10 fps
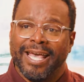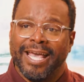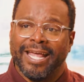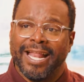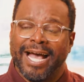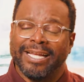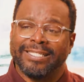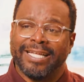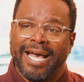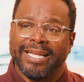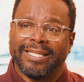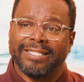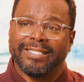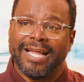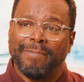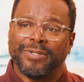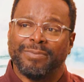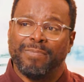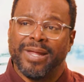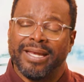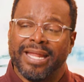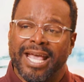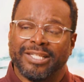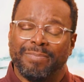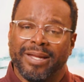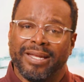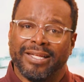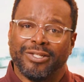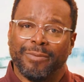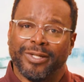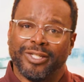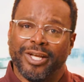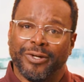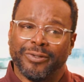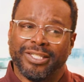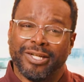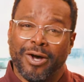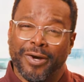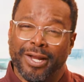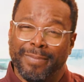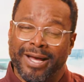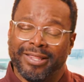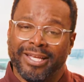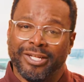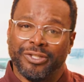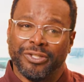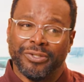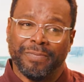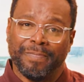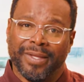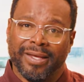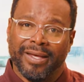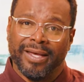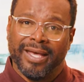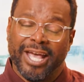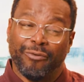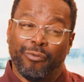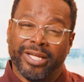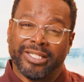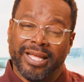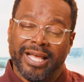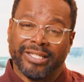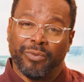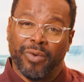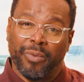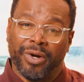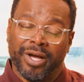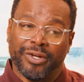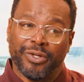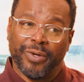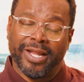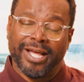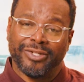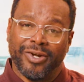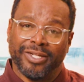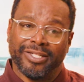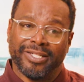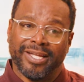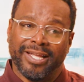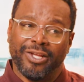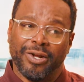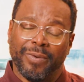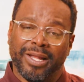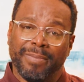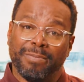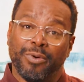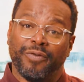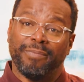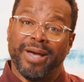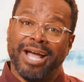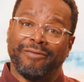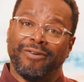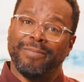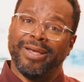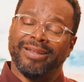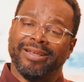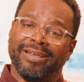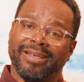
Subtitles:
And I decided to stop expending so much energy talking about the issue and wrestling as to what we're going to do. And I started to just say, you know what, let me move back from it